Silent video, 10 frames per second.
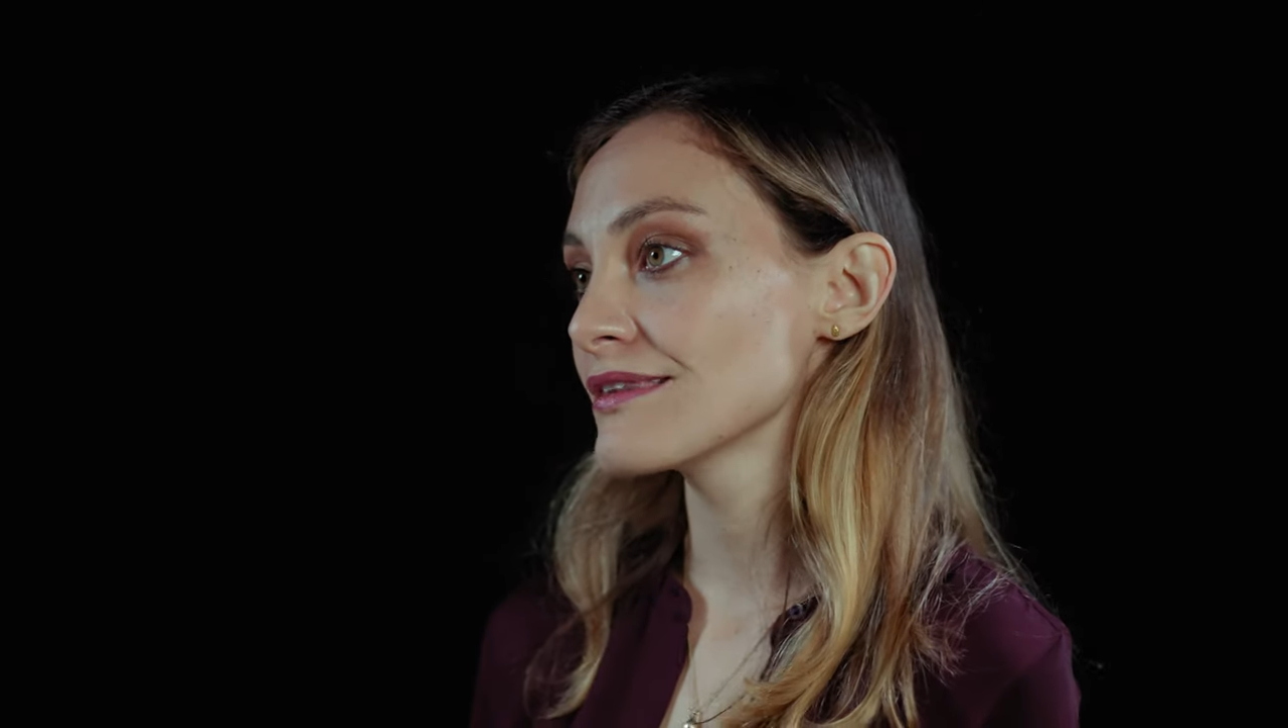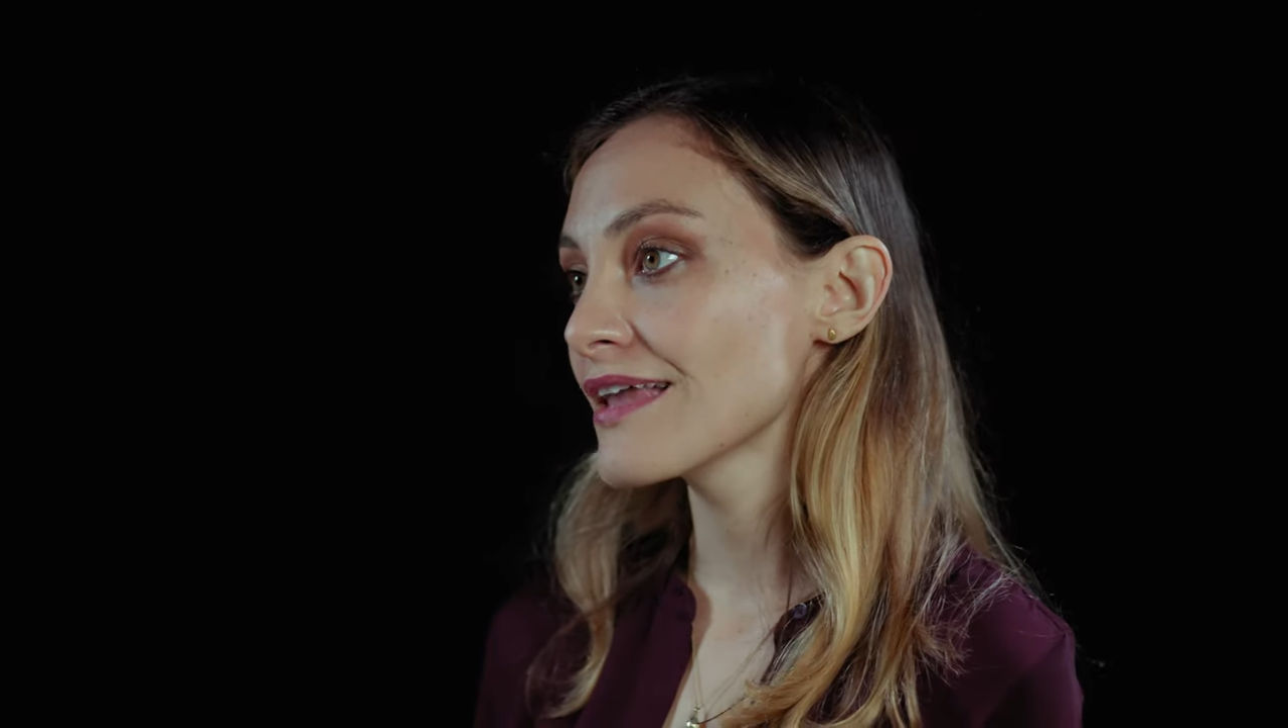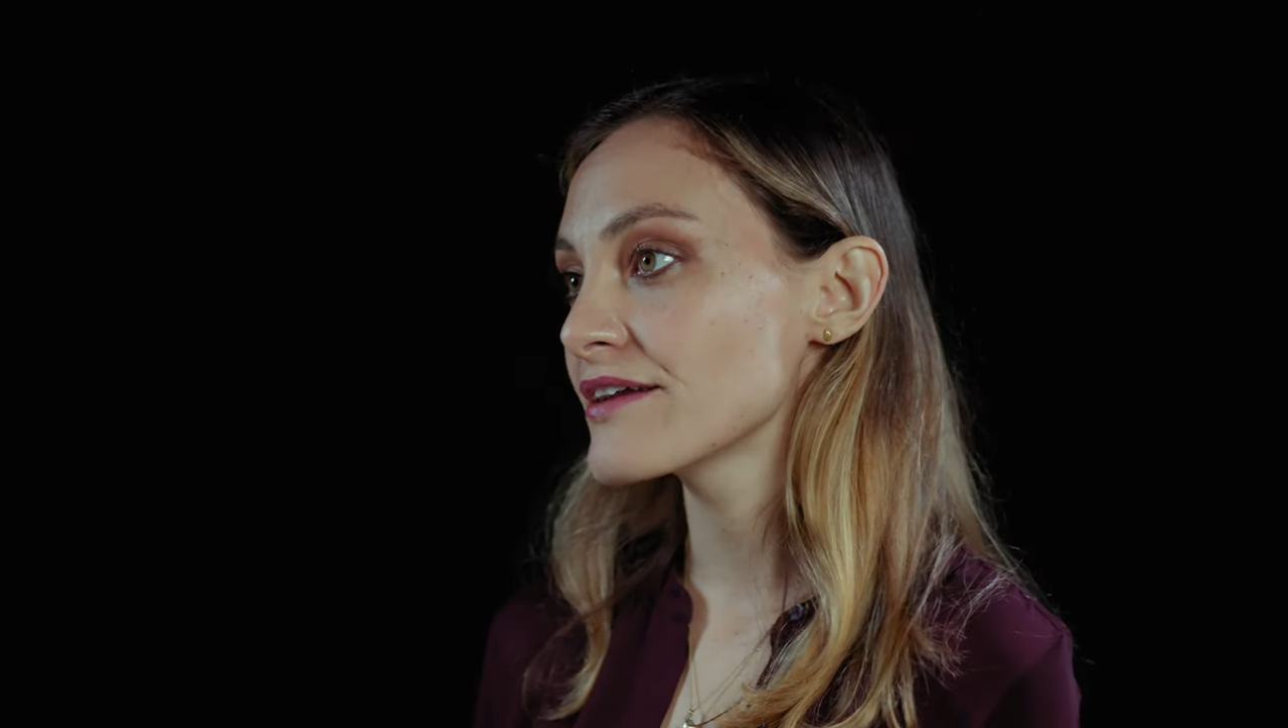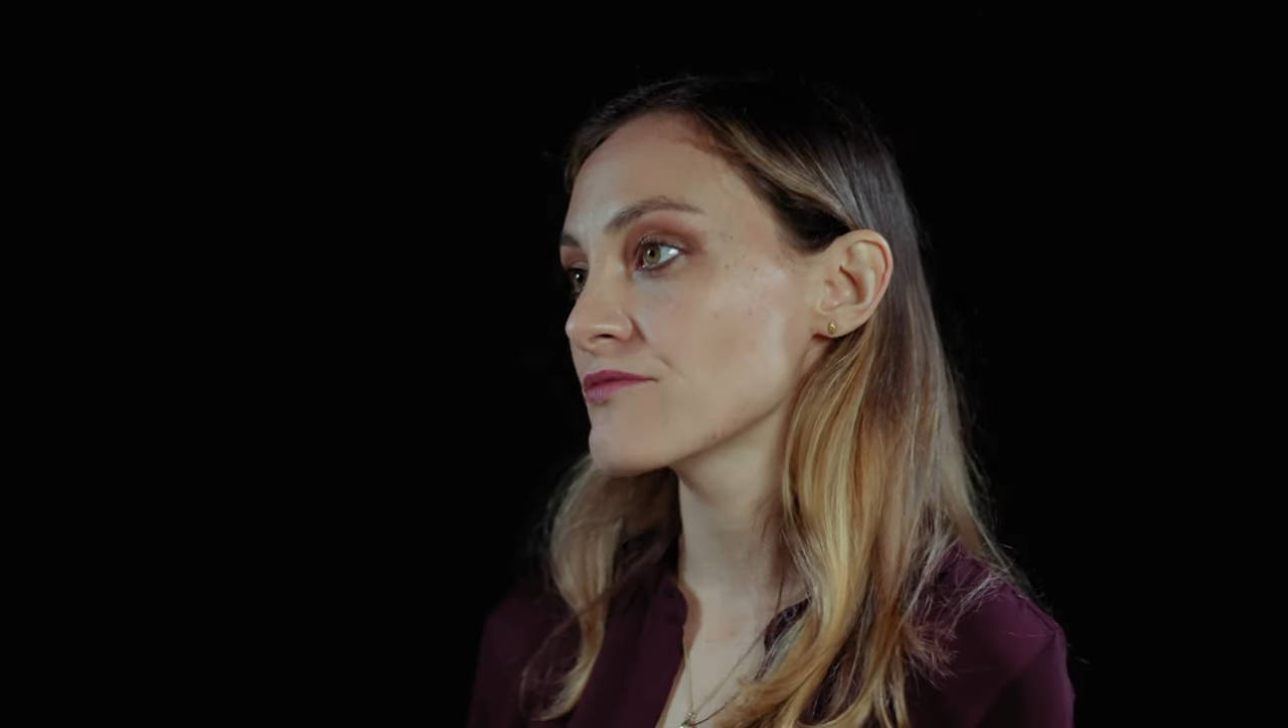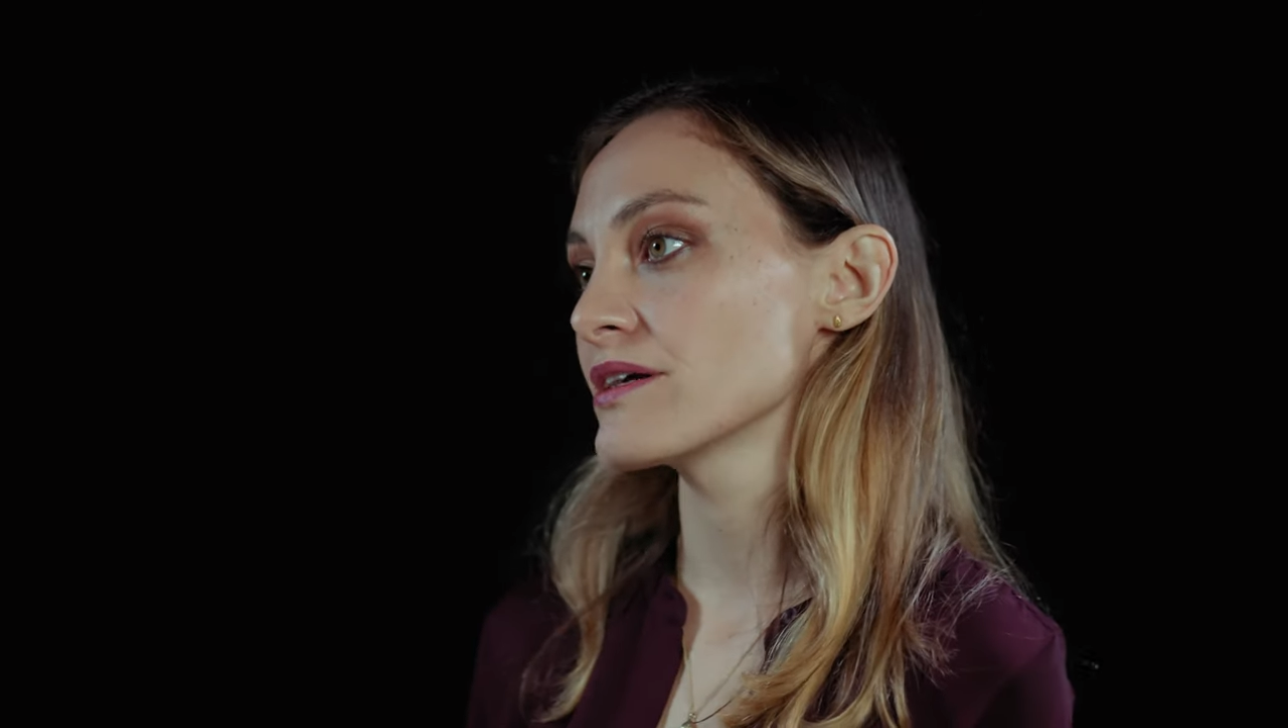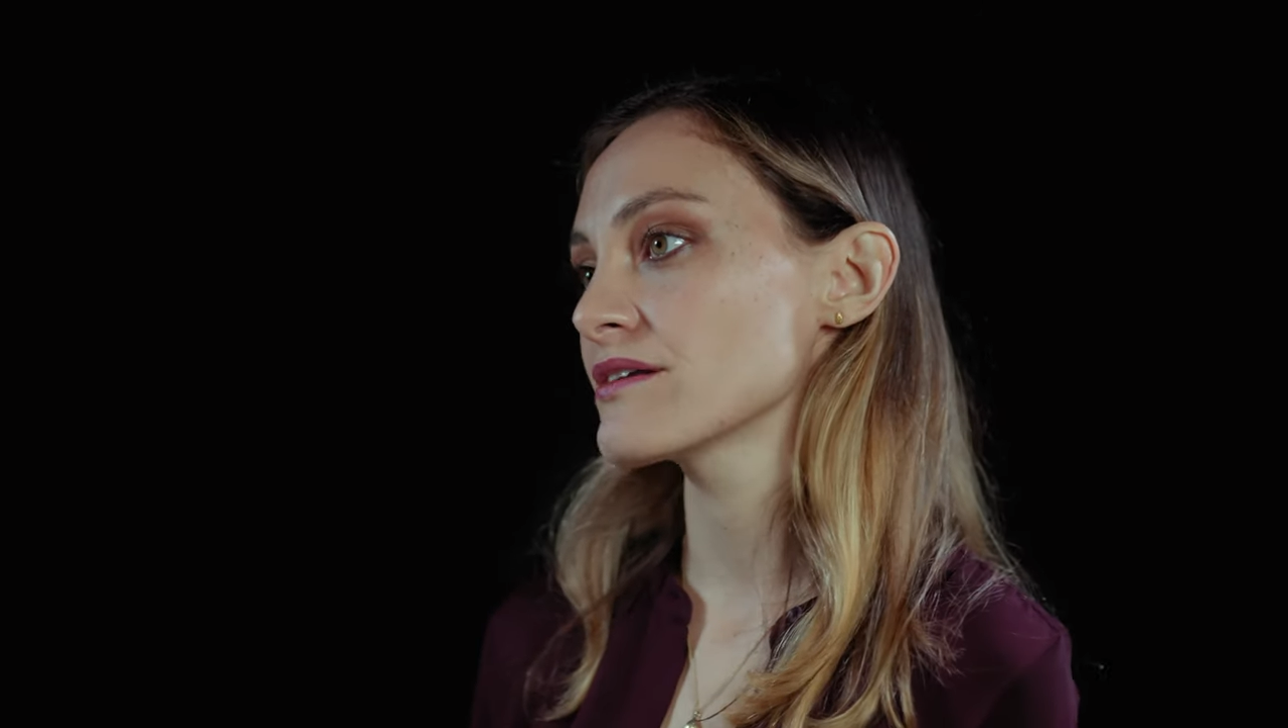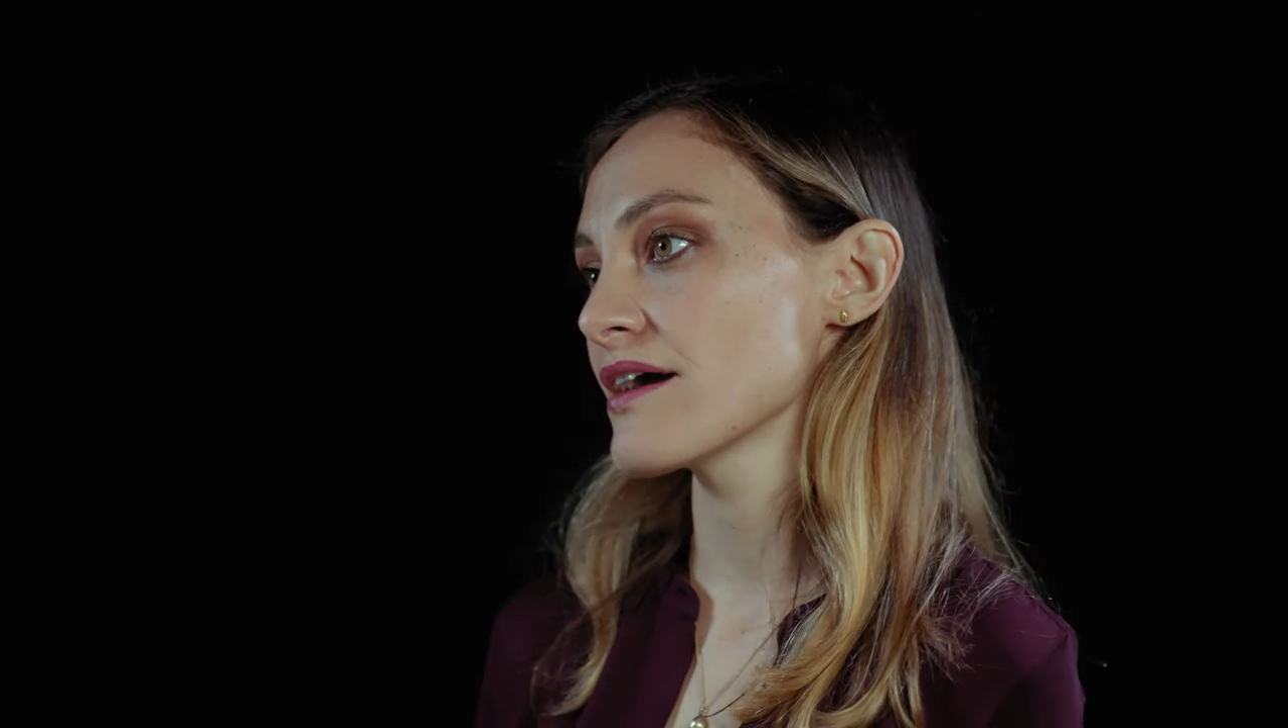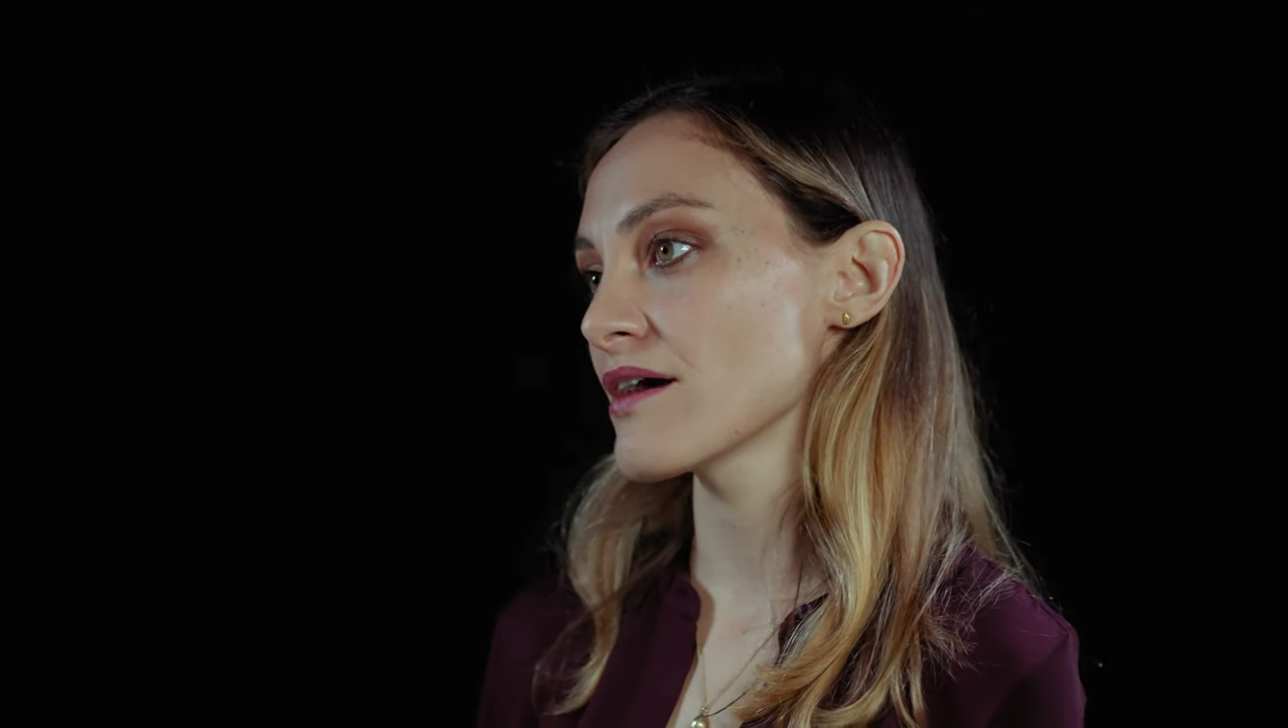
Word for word: and lightweight